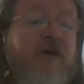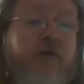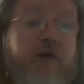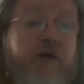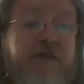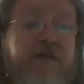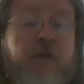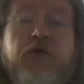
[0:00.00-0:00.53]
For
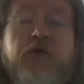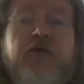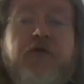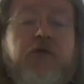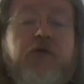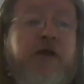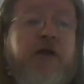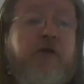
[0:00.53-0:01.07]
example,
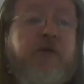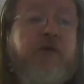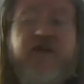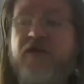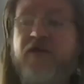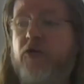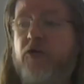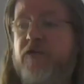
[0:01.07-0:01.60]
if you carry
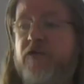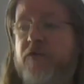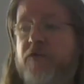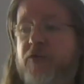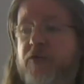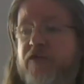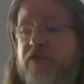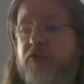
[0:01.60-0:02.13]
passengers
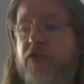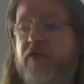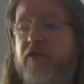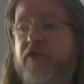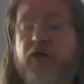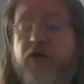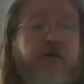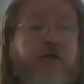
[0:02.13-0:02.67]
as a
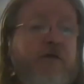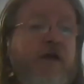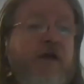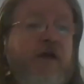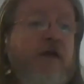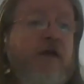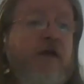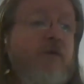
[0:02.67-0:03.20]
private pilot,
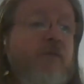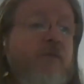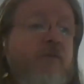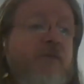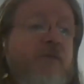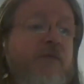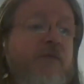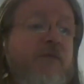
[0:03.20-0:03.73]
you
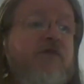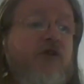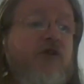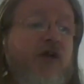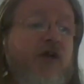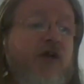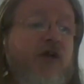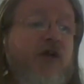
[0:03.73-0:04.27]
need to
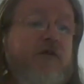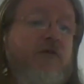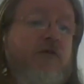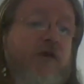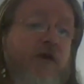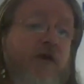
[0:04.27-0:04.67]
check that you